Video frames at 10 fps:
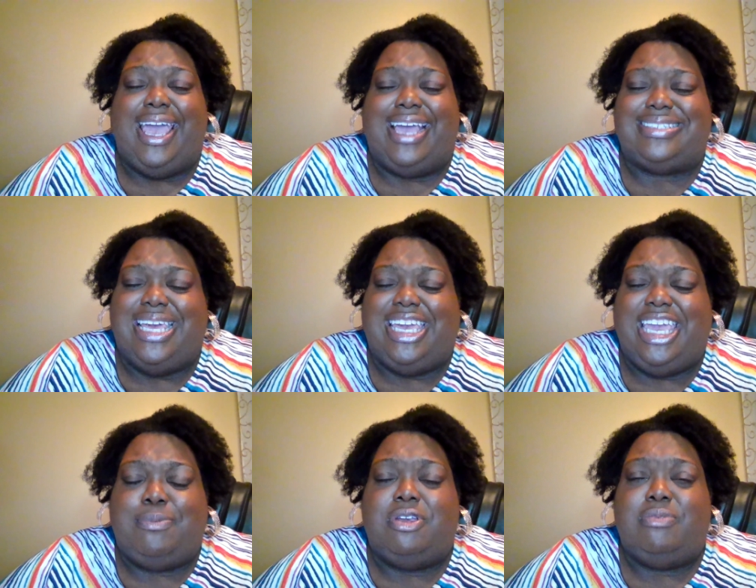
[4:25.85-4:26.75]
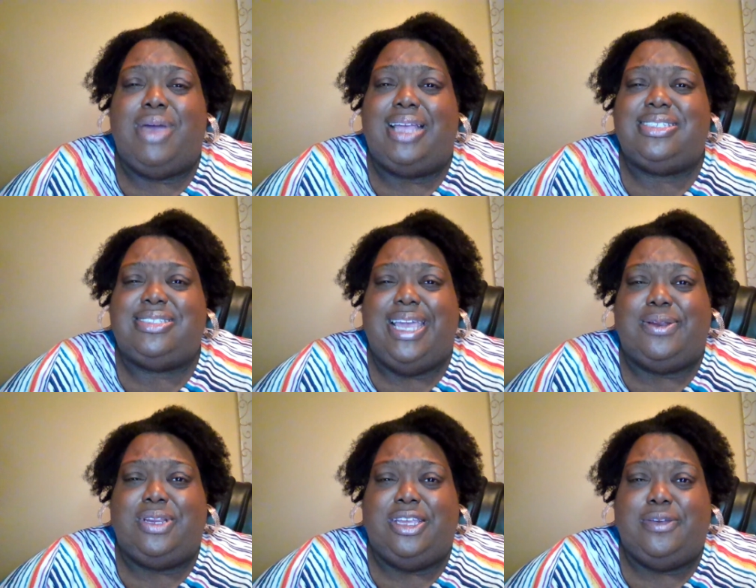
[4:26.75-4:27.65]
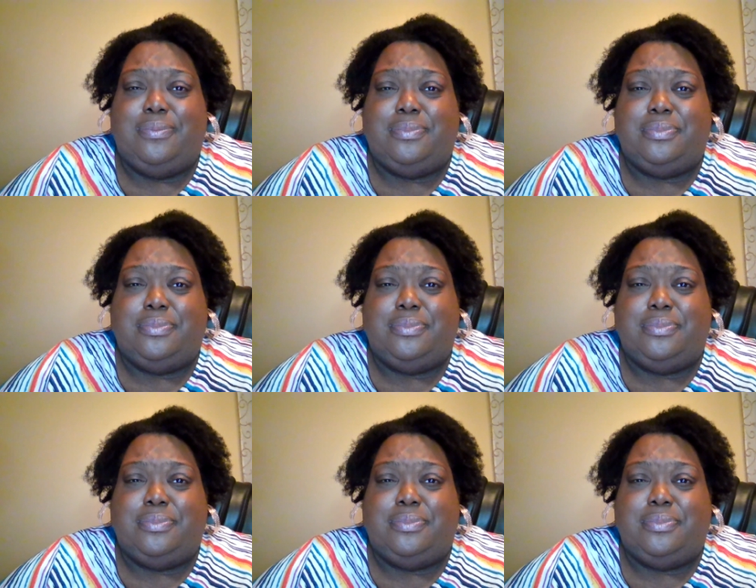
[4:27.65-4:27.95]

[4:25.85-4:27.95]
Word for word: as they keep their minds stayed on him.